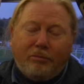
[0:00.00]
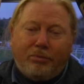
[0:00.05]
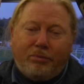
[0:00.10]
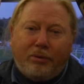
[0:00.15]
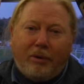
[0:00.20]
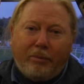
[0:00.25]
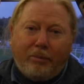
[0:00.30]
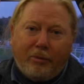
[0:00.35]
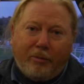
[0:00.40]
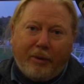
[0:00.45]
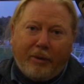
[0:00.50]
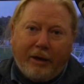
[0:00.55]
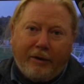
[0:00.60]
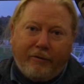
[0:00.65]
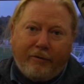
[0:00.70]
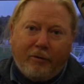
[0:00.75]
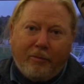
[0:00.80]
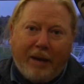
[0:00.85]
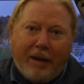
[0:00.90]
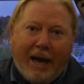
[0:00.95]
probably
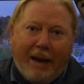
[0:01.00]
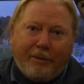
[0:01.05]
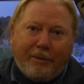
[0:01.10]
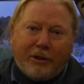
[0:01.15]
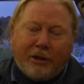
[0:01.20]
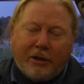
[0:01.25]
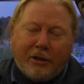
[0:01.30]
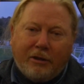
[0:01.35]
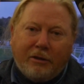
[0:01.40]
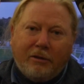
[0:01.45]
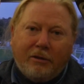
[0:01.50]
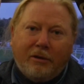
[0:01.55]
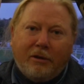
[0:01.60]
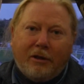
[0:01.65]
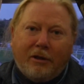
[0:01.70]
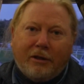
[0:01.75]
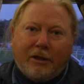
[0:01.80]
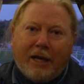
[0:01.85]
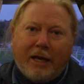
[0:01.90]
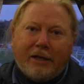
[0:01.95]
from Amazon,
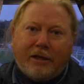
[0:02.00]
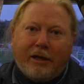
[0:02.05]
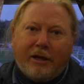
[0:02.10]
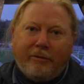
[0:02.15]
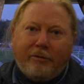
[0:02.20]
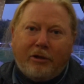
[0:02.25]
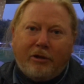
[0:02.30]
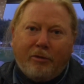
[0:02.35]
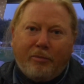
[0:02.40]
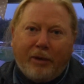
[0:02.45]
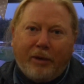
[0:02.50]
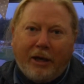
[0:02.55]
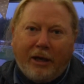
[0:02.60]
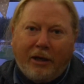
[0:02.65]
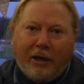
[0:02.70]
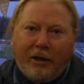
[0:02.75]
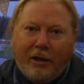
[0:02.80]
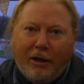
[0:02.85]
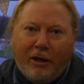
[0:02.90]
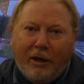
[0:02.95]
because that seems to
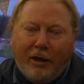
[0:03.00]
be